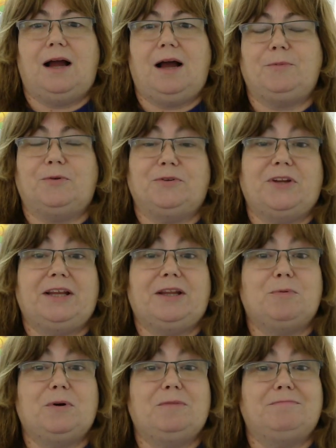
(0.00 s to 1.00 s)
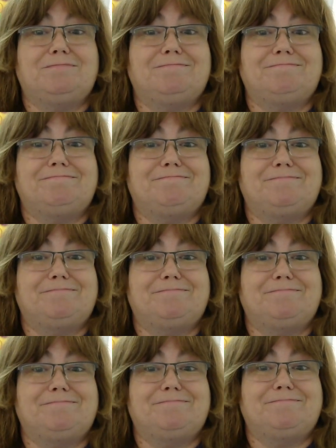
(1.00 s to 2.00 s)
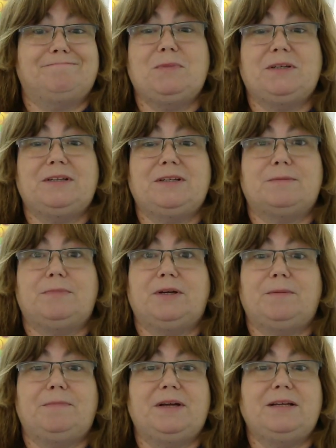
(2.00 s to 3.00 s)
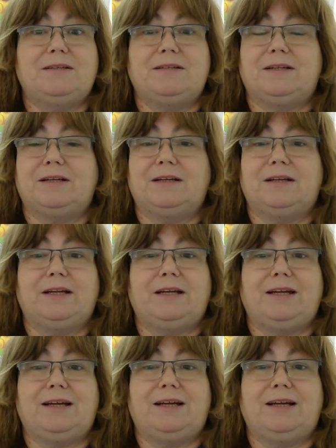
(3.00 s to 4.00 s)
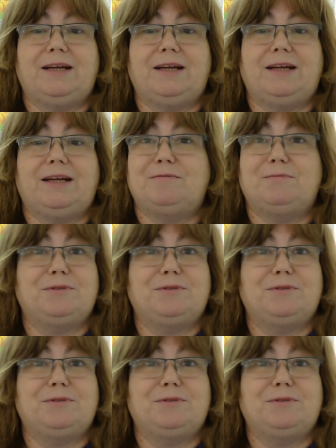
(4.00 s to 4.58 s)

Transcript: not saying there weren't some good moments, but basically life